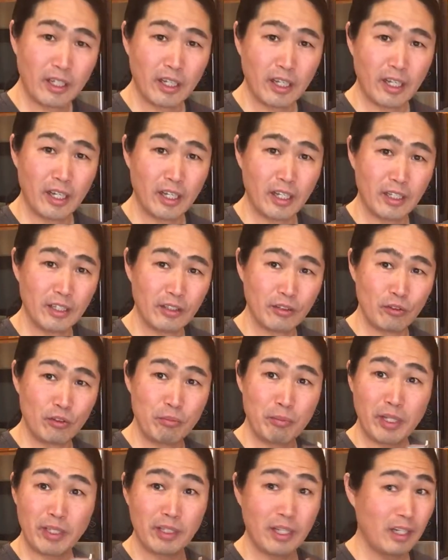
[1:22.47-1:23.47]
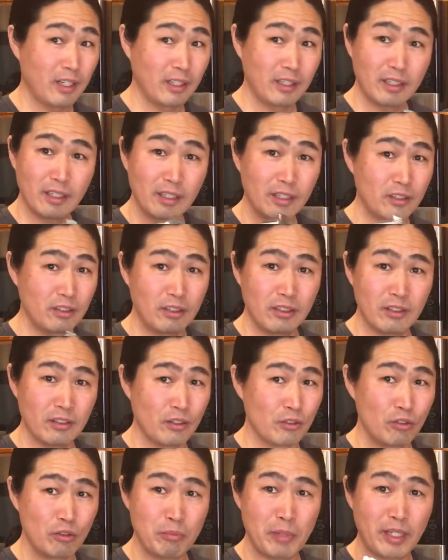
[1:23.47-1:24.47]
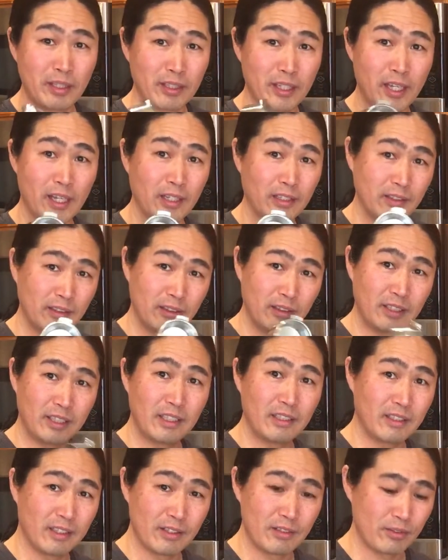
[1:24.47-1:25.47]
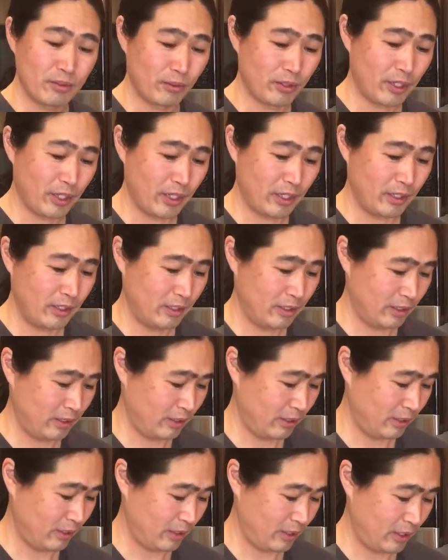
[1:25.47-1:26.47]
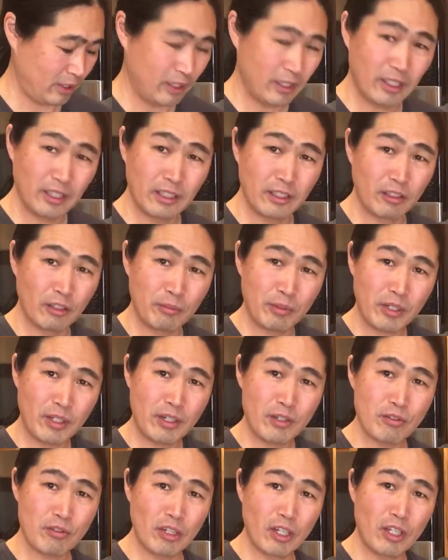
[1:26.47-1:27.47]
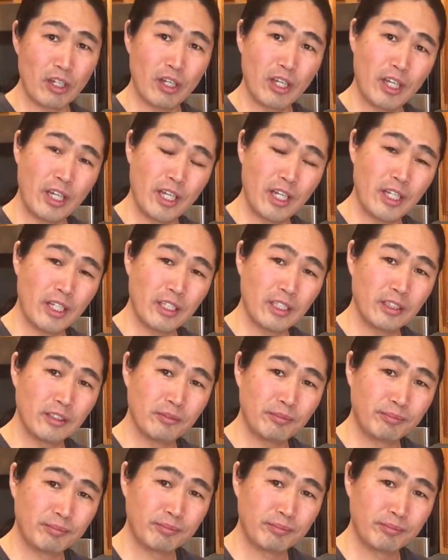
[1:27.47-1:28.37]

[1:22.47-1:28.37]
you may not, you may not need this, okay? Because, and